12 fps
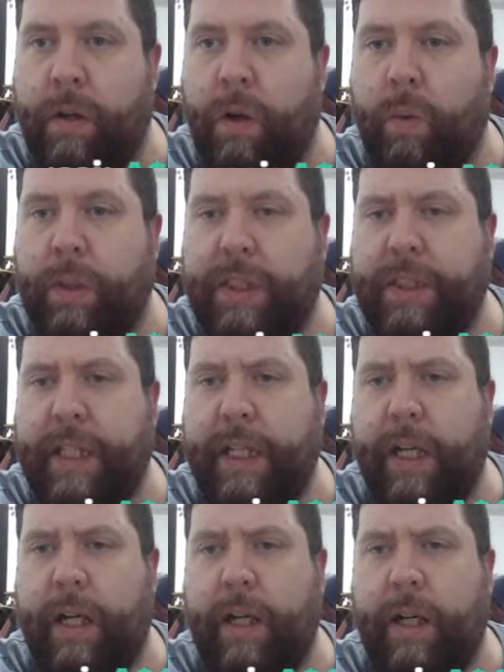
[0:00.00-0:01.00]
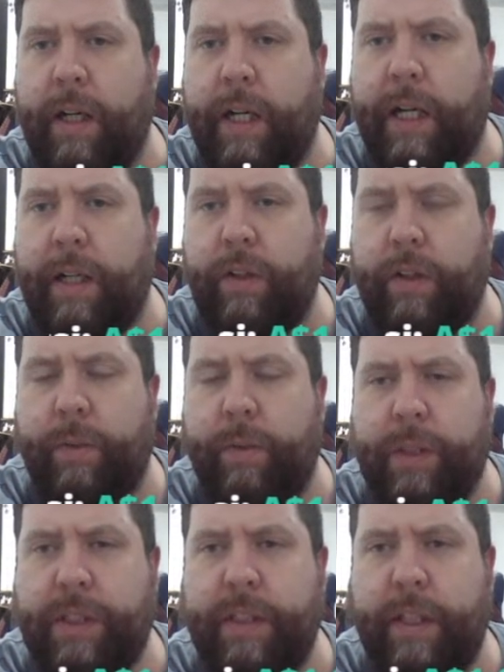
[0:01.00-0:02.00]
What's the Luke?
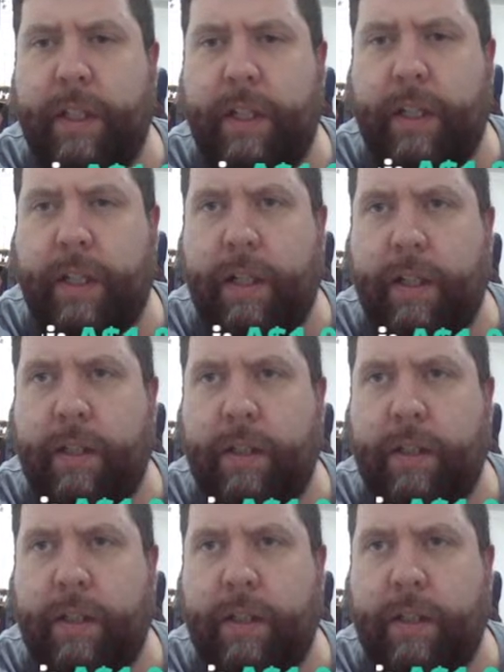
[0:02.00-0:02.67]
What's the